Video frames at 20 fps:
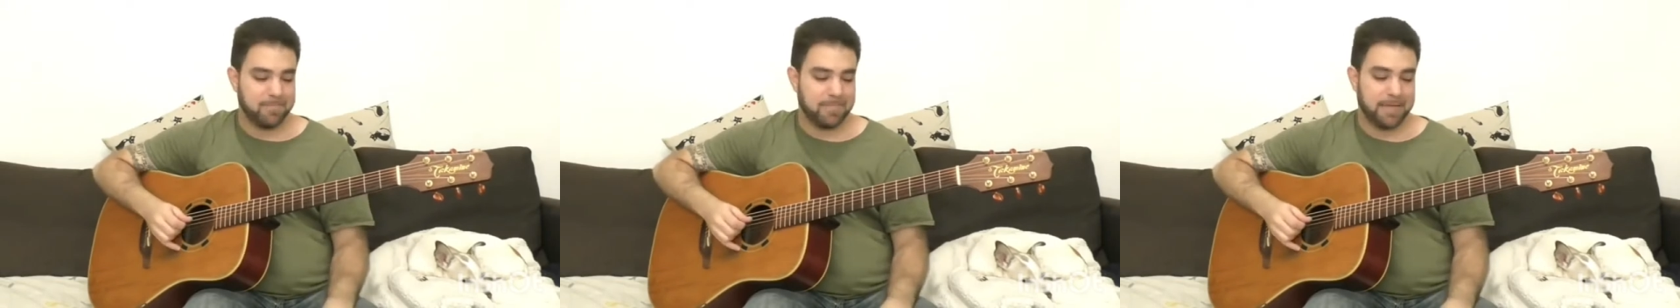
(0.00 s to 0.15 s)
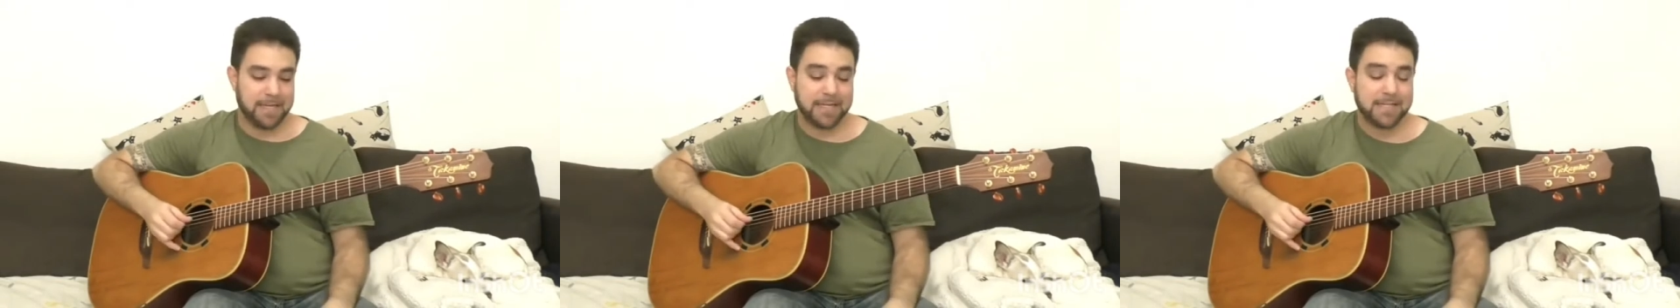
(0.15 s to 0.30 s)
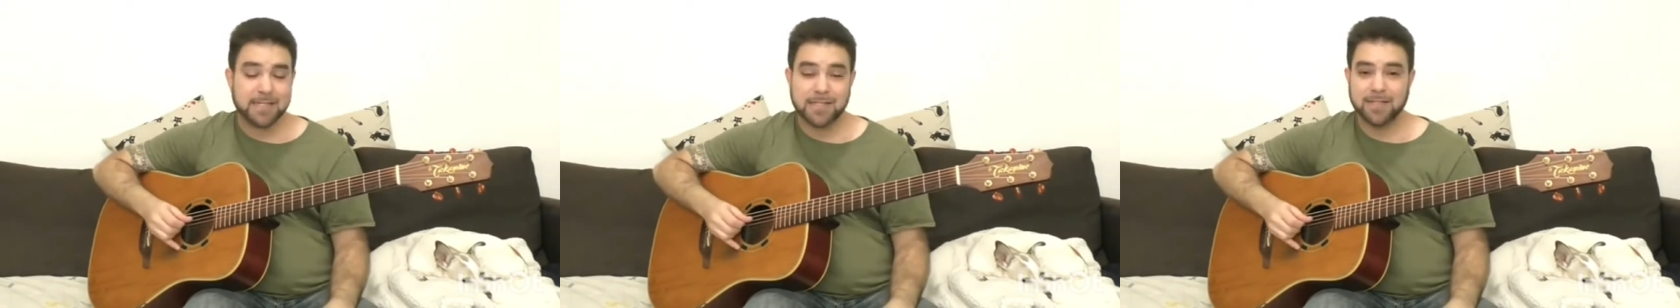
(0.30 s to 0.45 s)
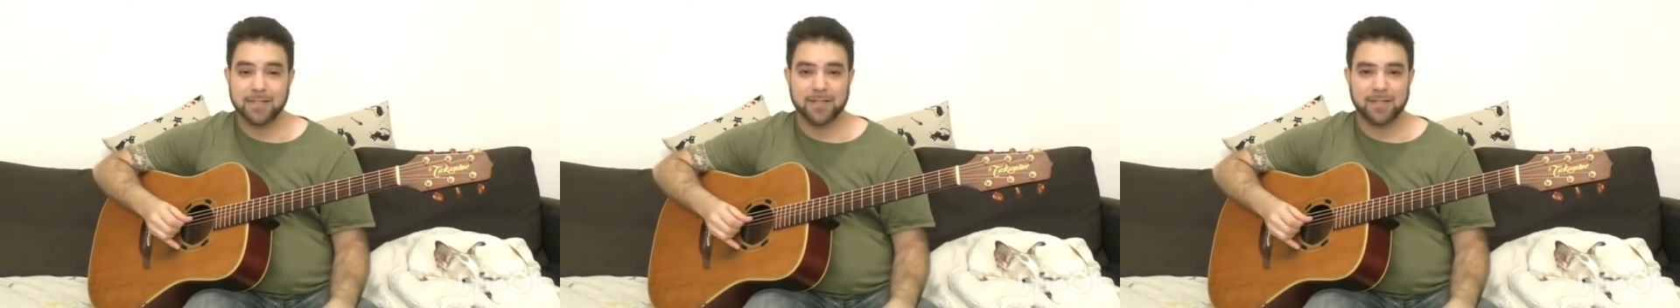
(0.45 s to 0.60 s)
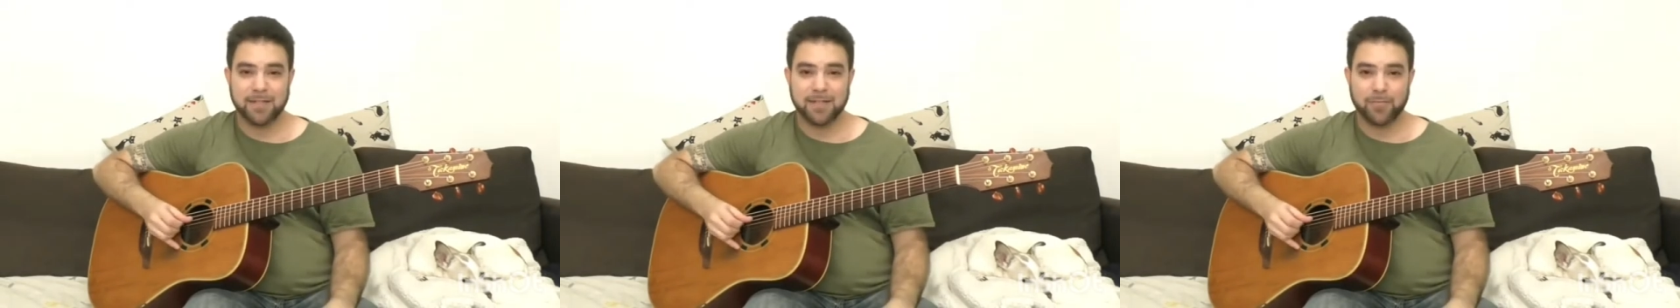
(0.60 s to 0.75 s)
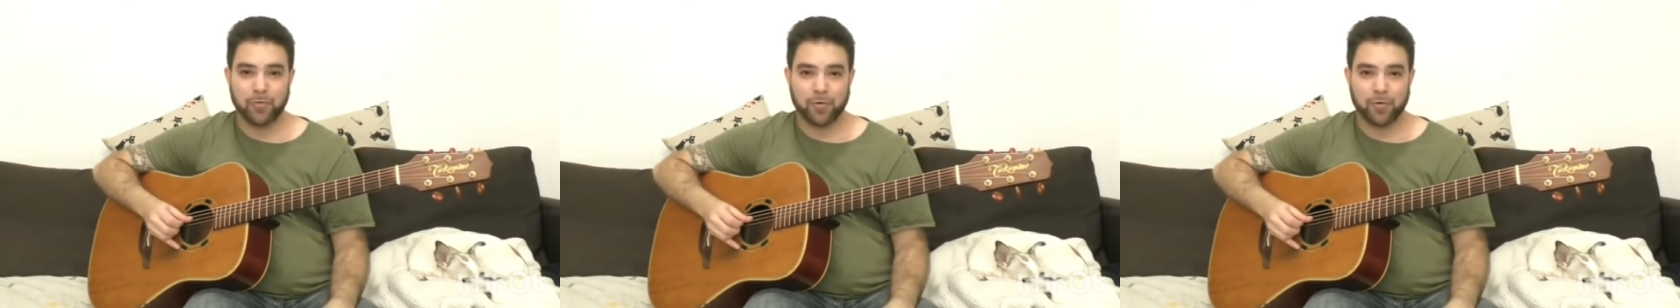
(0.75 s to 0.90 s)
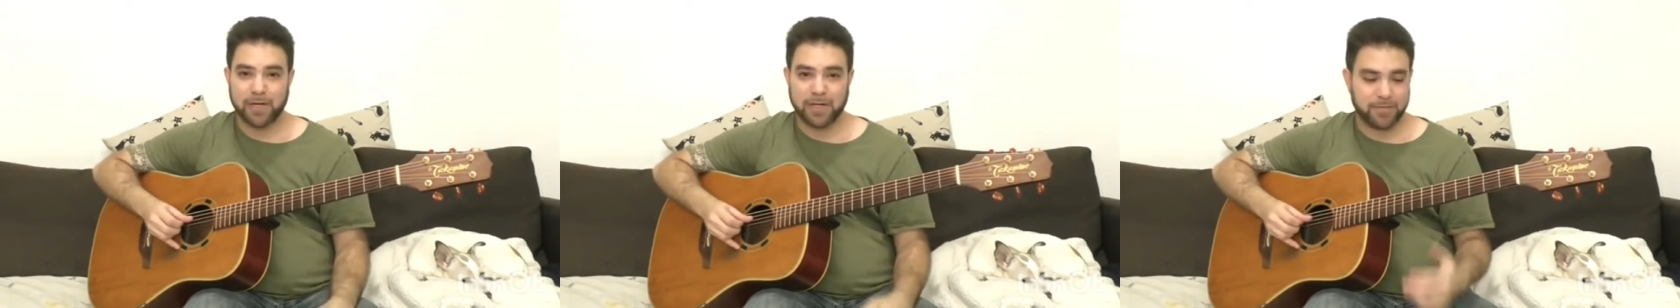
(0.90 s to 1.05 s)
Instantly
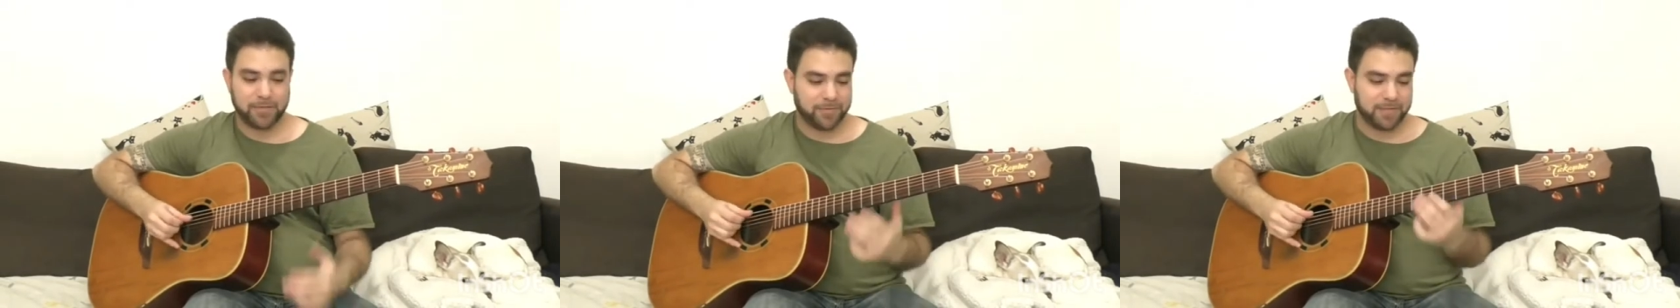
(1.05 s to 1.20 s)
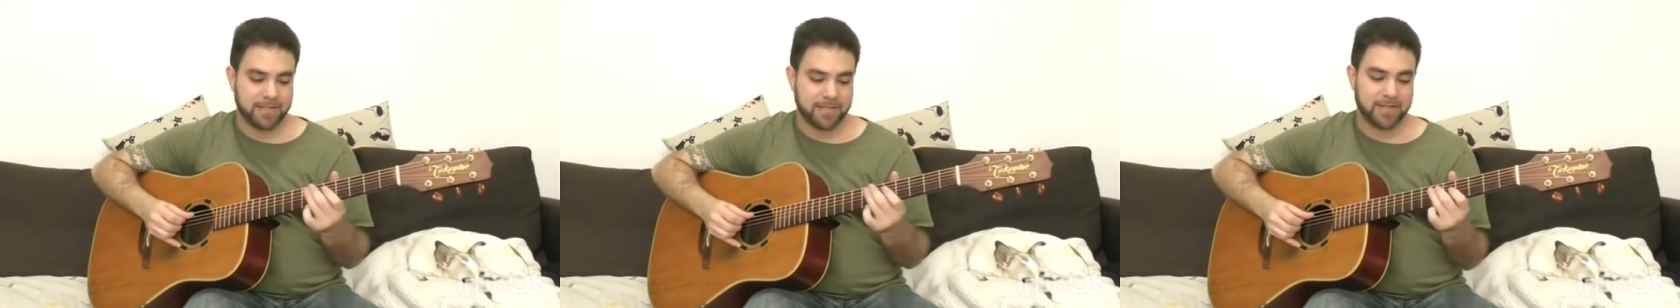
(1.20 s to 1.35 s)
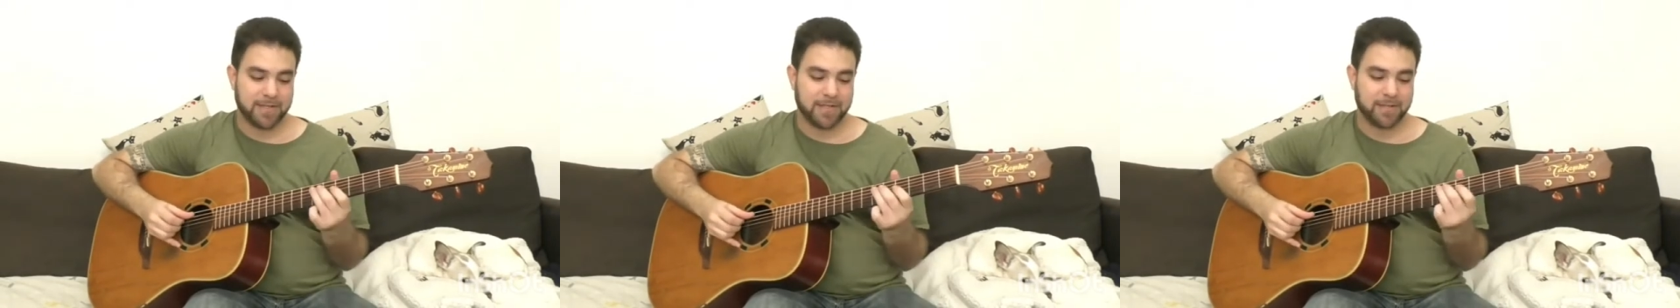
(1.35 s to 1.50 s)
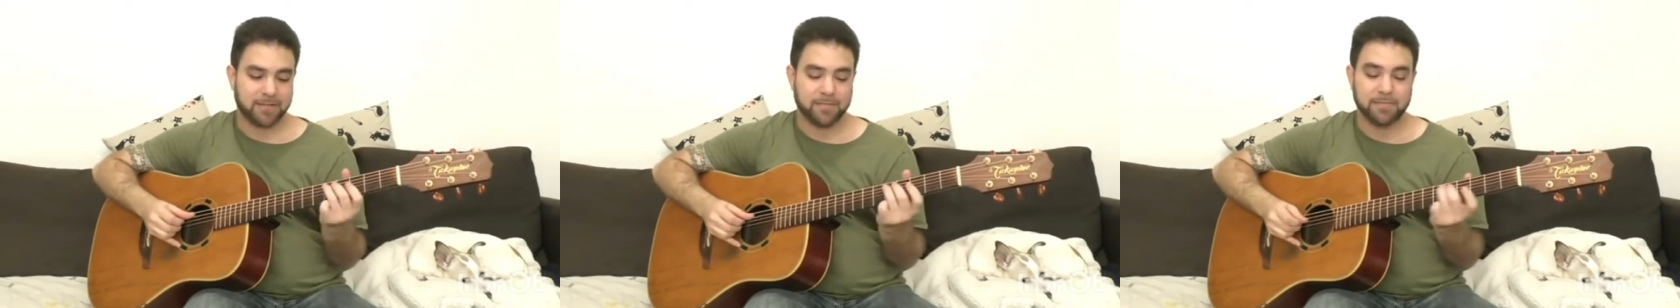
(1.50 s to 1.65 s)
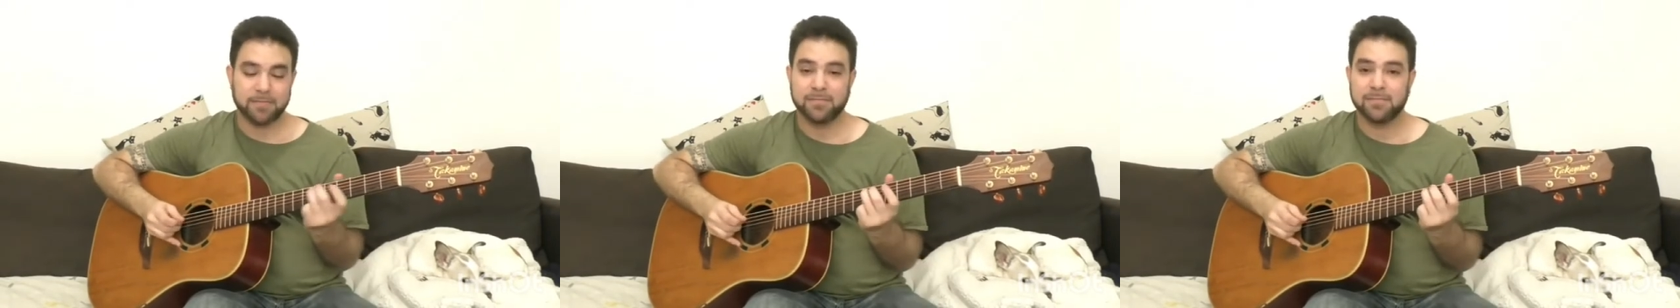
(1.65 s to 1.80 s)
more interesting.